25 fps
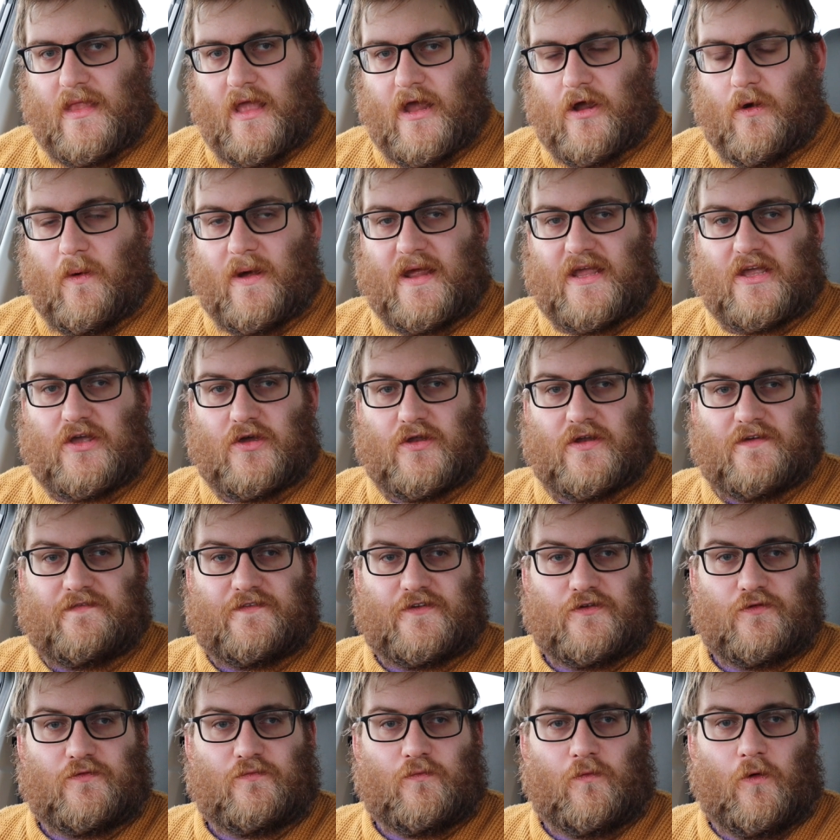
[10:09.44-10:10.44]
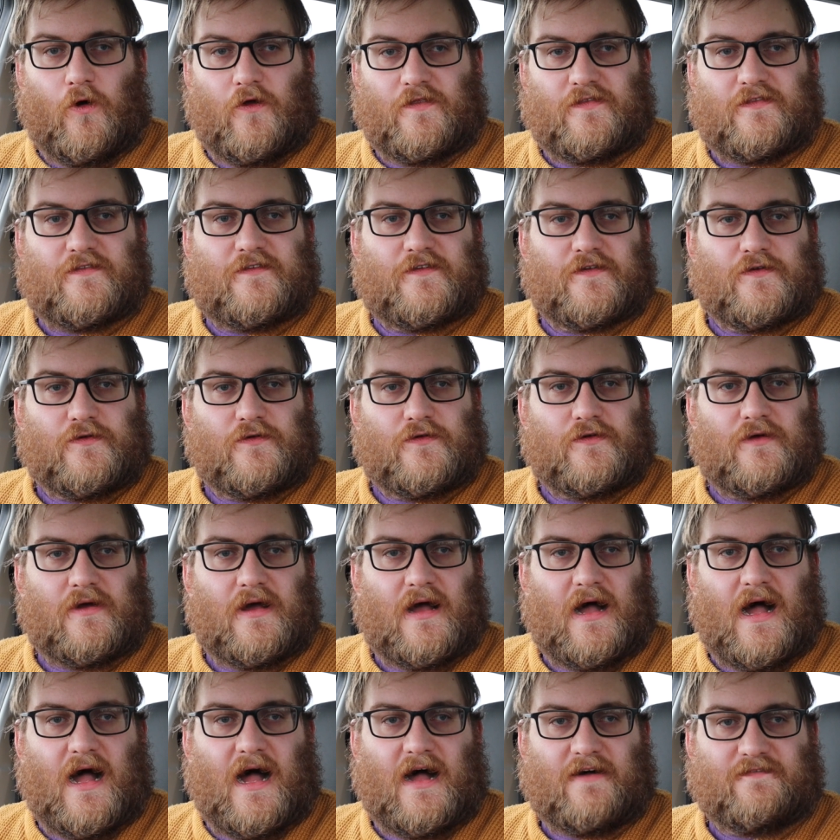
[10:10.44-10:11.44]
Quite good if you want to
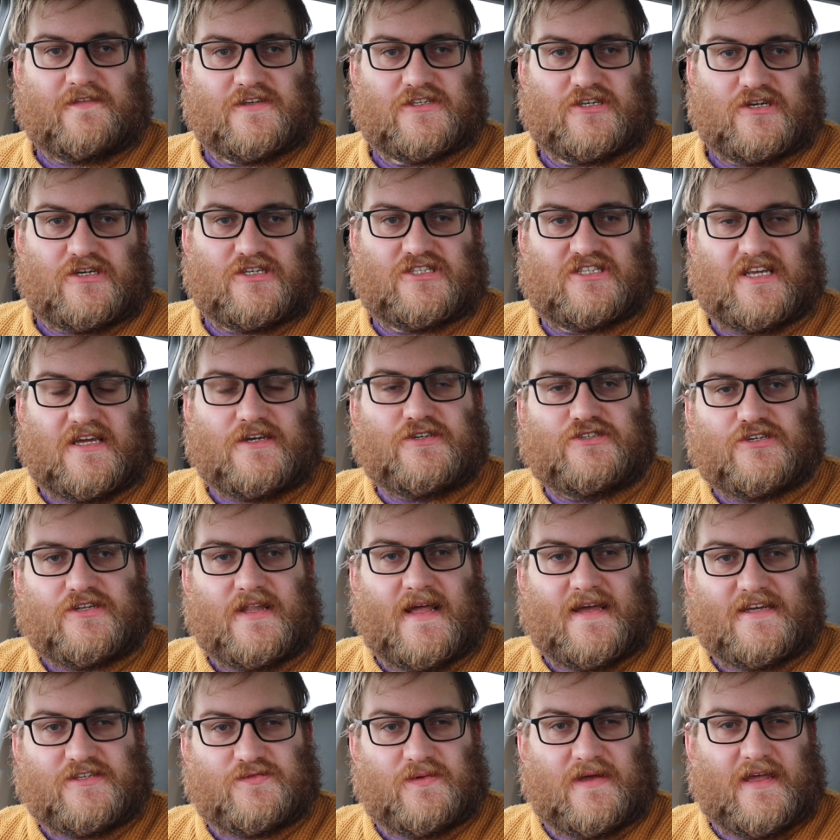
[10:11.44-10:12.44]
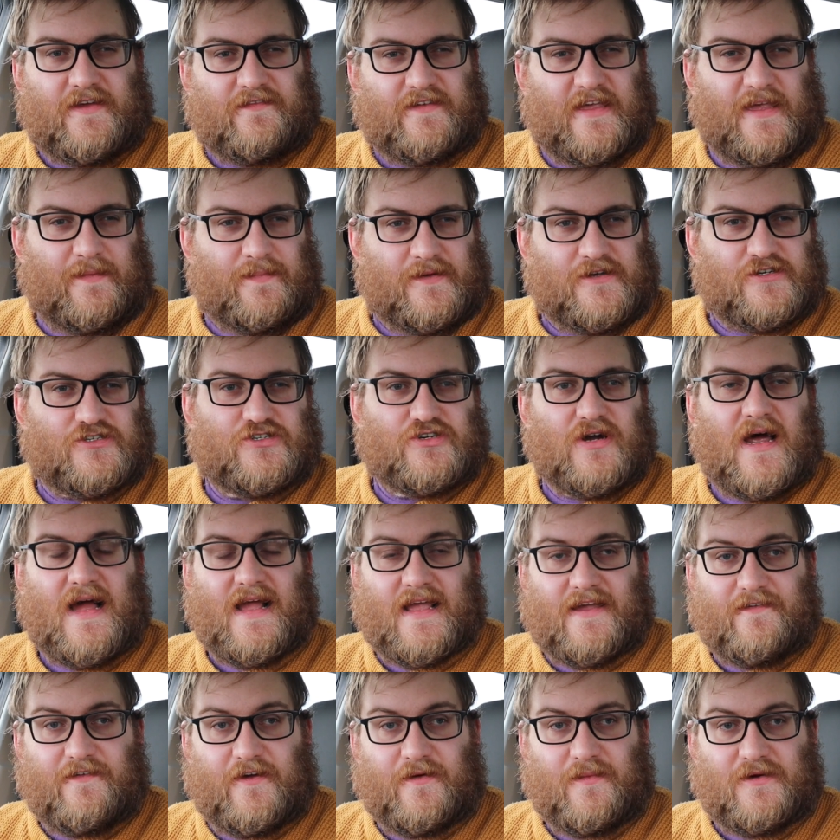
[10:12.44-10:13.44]
have a sort of centralized way of keeping
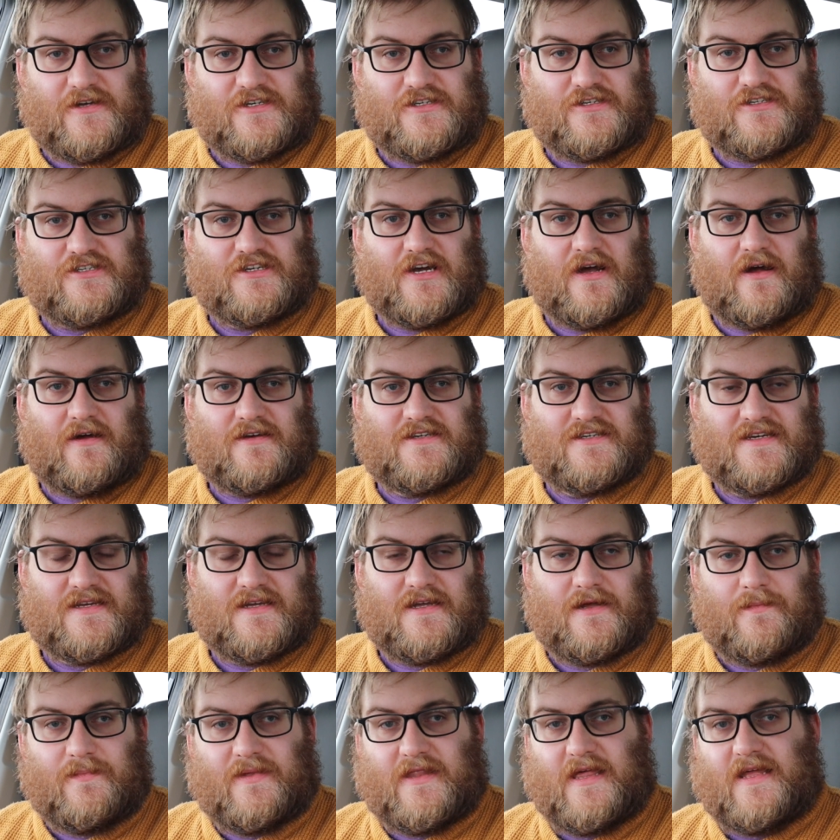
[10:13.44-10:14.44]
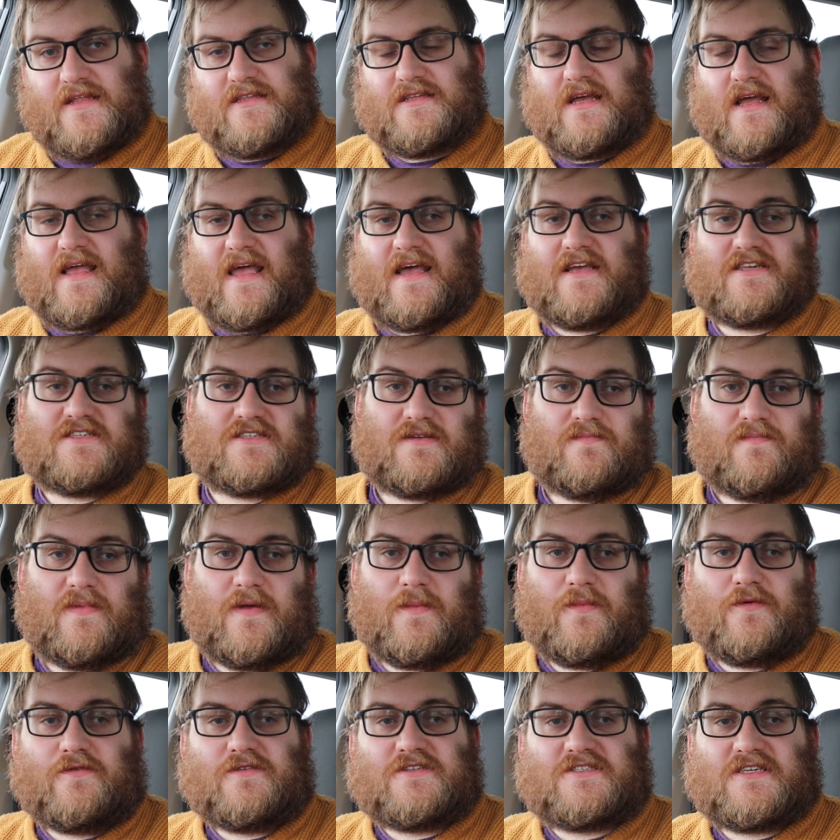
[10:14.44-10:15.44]
track of how much you're charging, but then I guess some
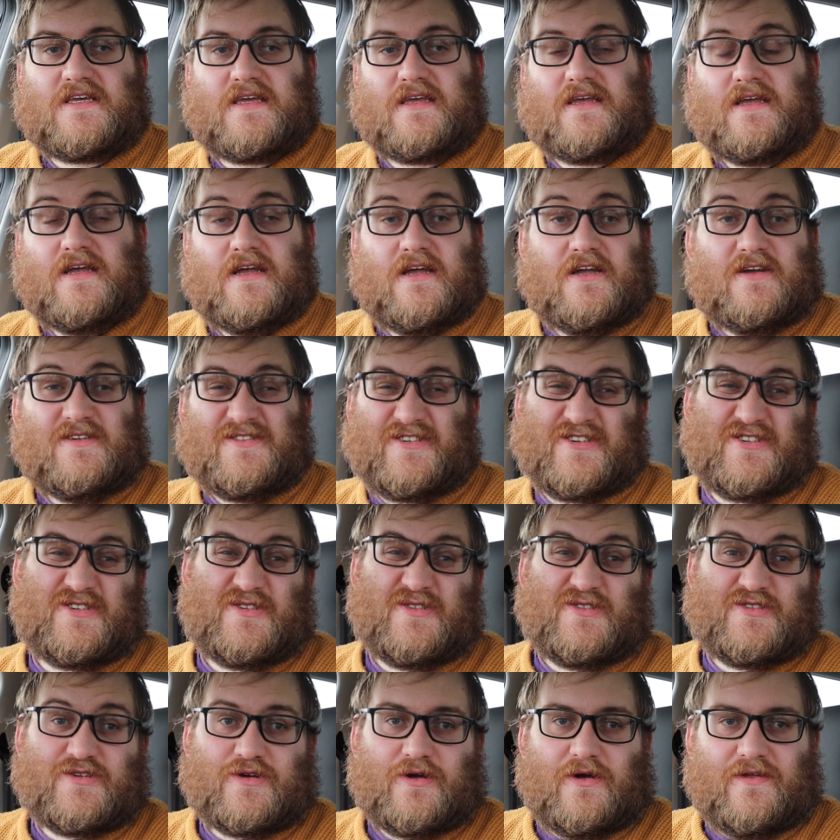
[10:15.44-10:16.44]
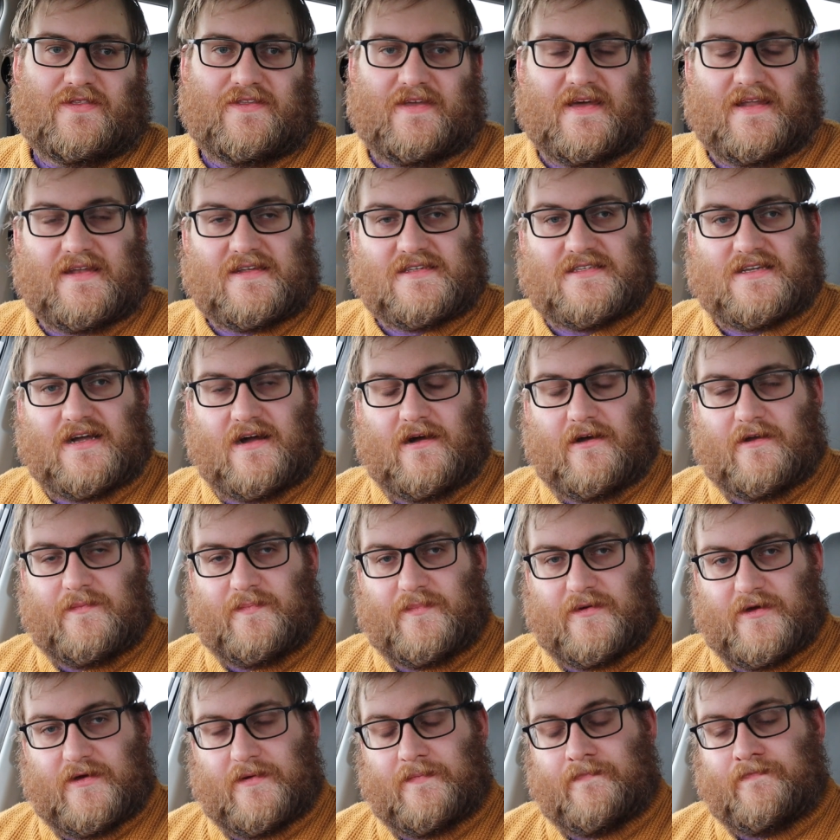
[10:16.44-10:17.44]
people say just use your contactless card.
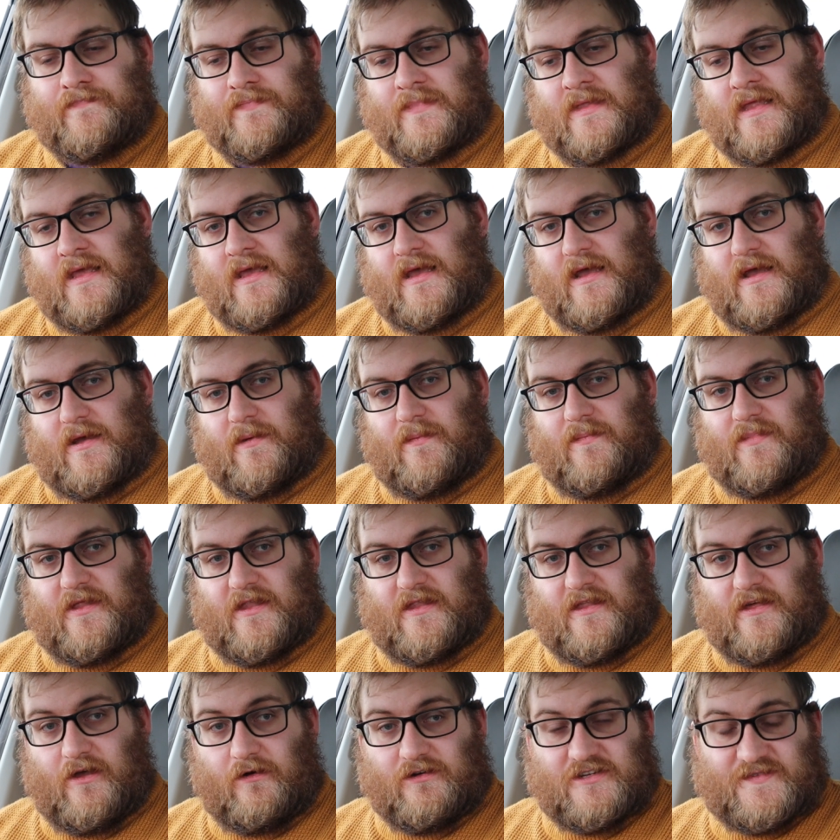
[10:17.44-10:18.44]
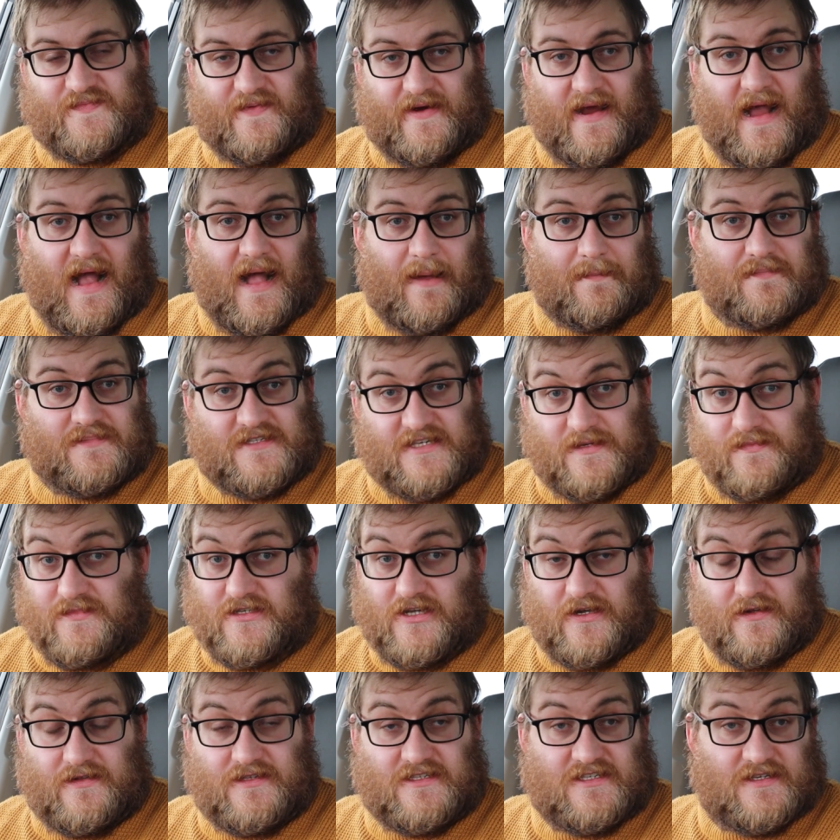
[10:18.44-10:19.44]
But the Osprey app seems
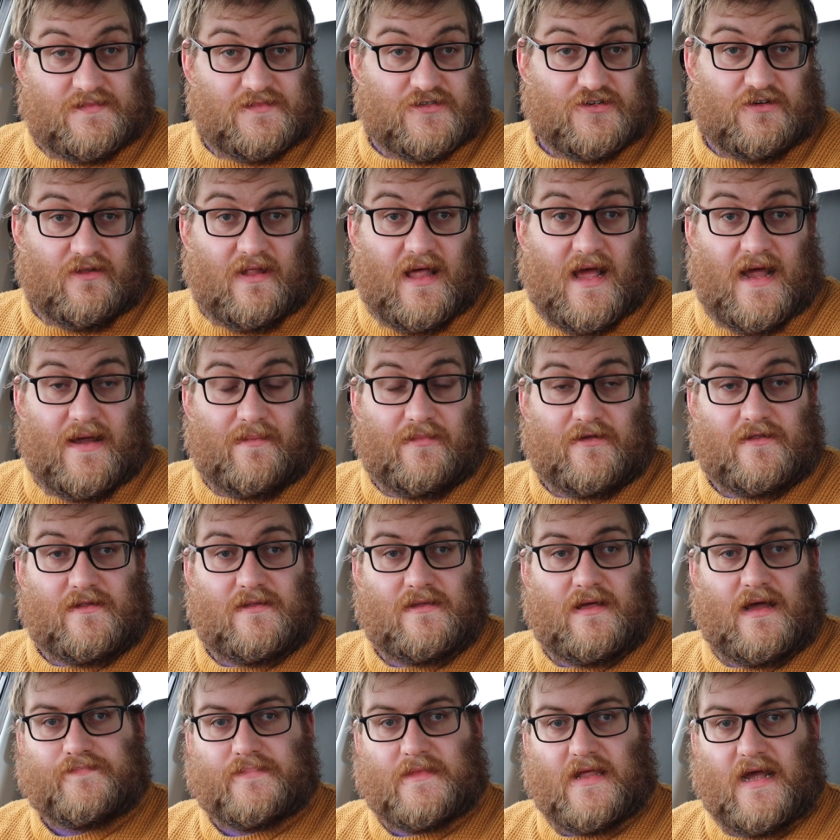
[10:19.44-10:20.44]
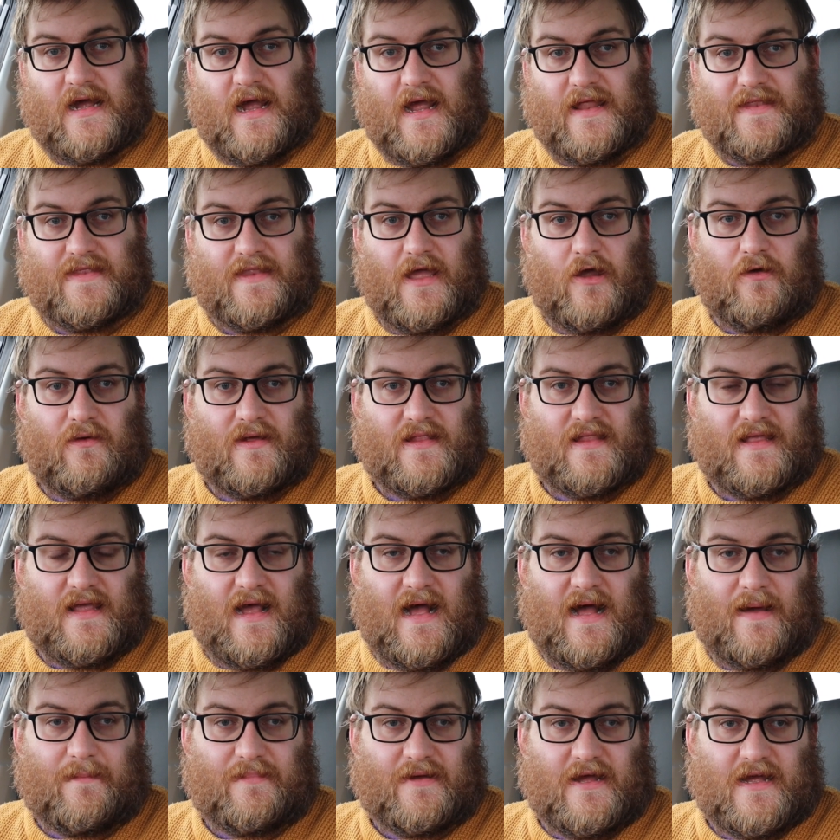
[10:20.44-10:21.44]
good, seems reliable, and now in the
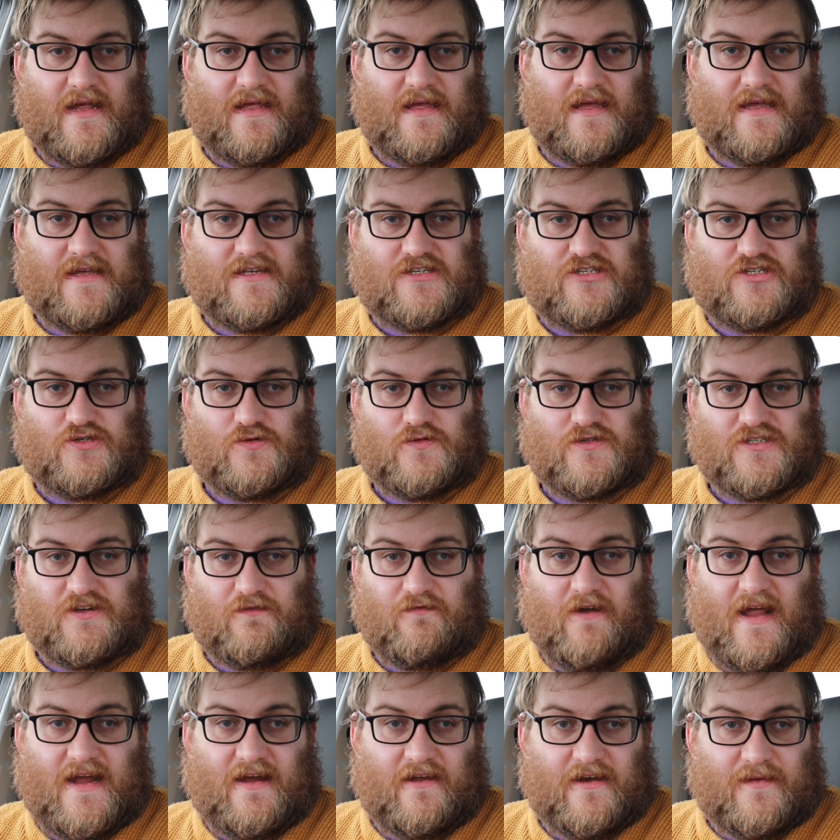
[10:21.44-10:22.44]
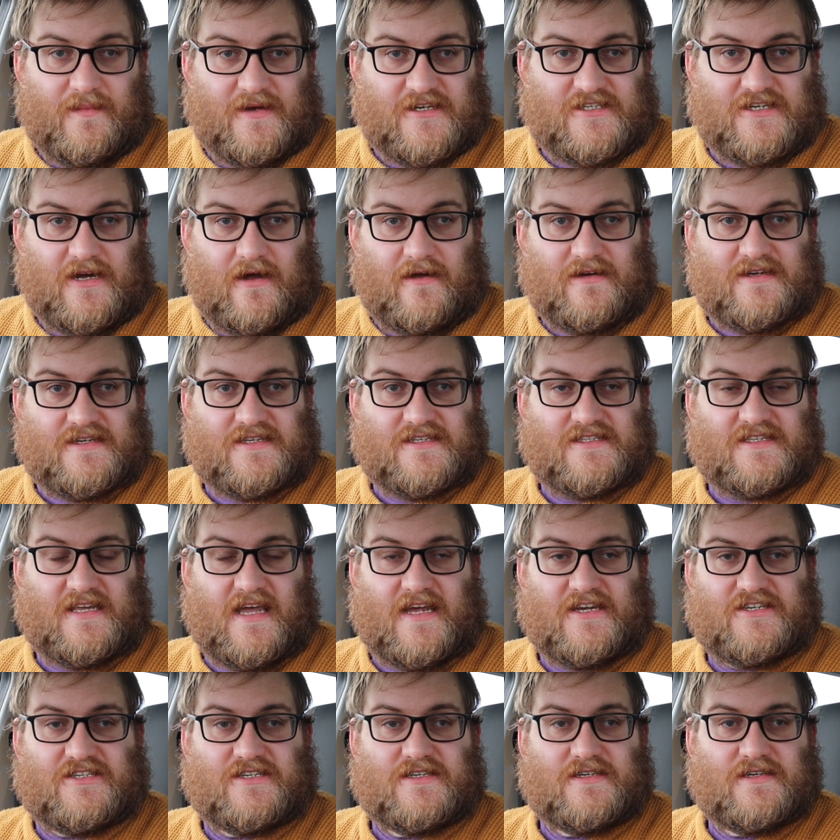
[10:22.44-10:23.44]
app it shows a record of my charging
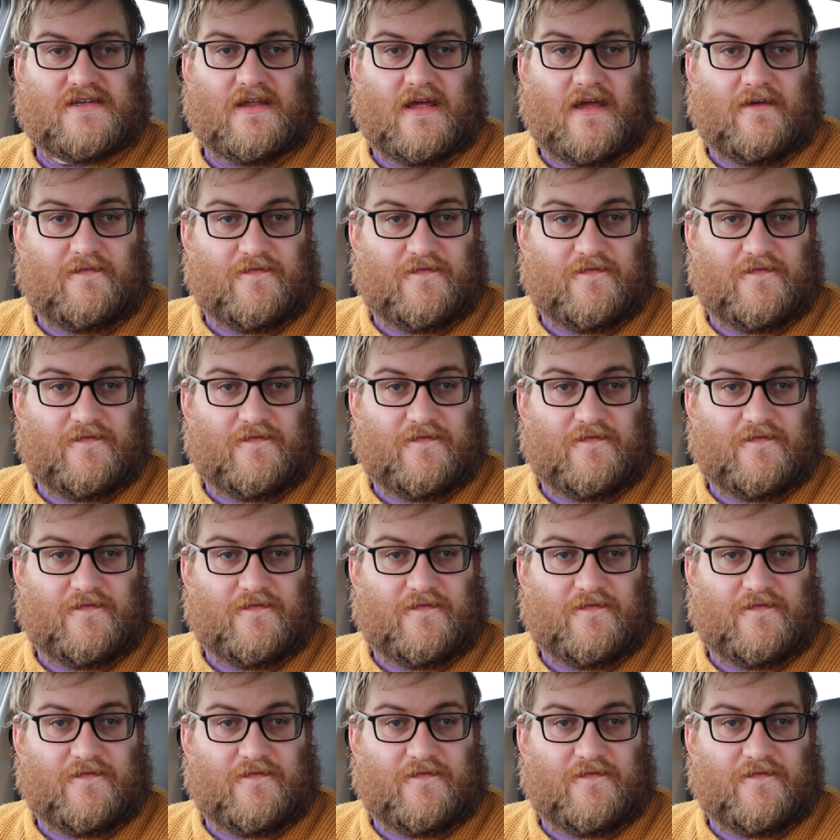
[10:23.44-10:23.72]
session, a